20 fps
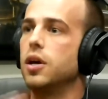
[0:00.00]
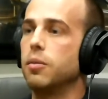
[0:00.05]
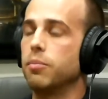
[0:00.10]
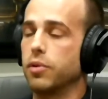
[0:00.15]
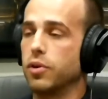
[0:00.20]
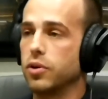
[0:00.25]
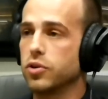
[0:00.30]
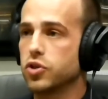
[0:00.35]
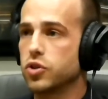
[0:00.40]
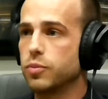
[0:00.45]

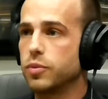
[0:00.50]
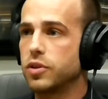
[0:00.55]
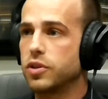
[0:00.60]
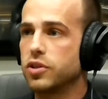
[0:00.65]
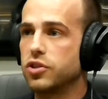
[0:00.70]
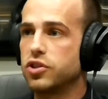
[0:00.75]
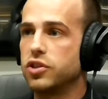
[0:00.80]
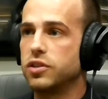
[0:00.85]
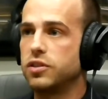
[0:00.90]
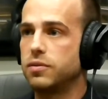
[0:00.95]
but also because
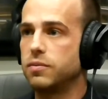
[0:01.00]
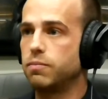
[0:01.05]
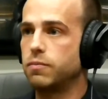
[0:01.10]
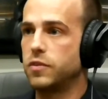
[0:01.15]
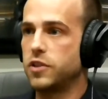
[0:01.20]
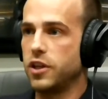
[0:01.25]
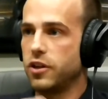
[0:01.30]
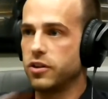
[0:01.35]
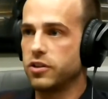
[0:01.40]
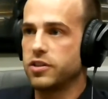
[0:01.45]
she
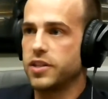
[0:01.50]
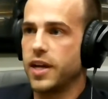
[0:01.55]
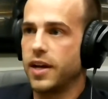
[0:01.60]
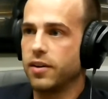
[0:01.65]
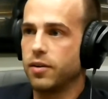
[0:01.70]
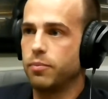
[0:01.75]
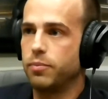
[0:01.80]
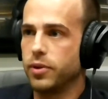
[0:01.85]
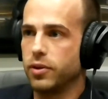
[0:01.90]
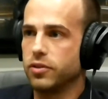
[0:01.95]
tears
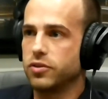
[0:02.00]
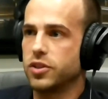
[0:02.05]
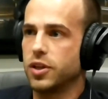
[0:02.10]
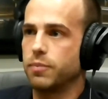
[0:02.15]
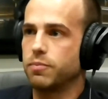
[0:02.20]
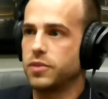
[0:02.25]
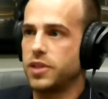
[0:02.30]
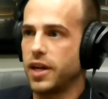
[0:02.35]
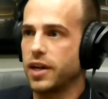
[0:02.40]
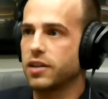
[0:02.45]
down and builds
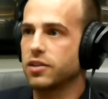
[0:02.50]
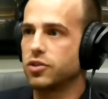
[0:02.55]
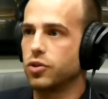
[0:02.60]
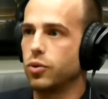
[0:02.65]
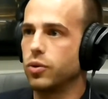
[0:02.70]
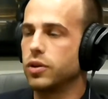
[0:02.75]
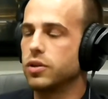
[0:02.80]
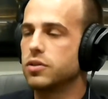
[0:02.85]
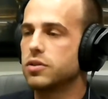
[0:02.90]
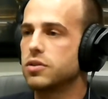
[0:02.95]
up tech
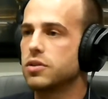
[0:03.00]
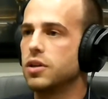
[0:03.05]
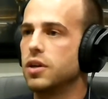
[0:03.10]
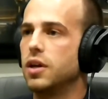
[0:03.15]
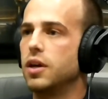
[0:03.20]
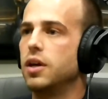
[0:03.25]
toys.